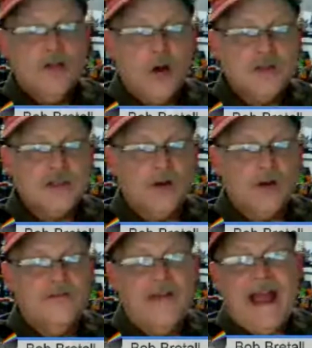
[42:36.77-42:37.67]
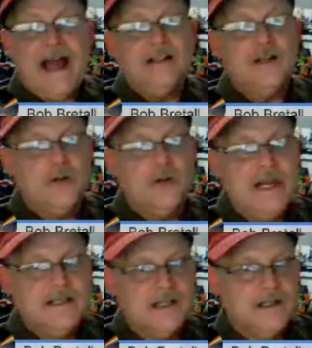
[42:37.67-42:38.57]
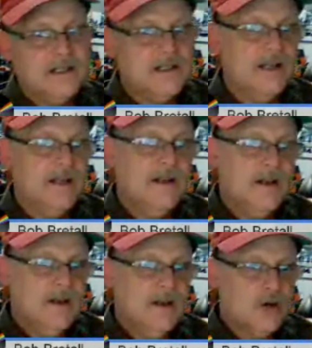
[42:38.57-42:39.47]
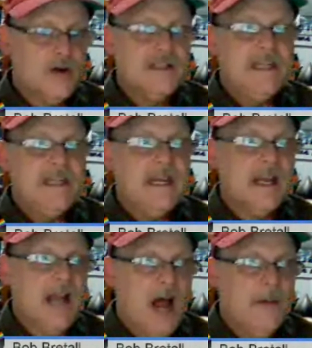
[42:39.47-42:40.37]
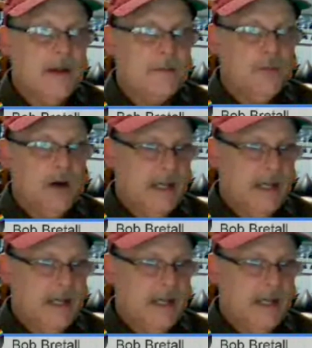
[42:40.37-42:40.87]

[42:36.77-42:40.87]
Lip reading: Those are all valid reasons to critique a comic book.